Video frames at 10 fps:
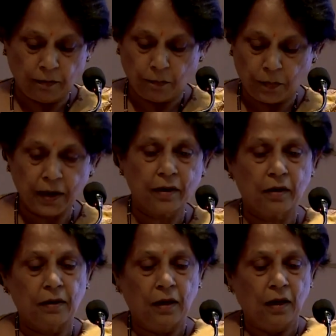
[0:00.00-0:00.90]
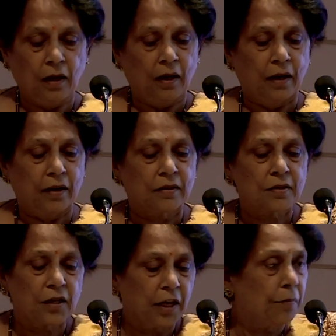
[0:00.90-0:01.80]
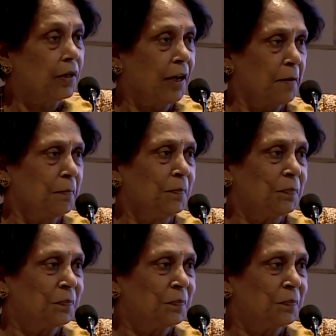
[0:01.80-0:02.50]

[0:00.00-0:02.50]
but at the same time,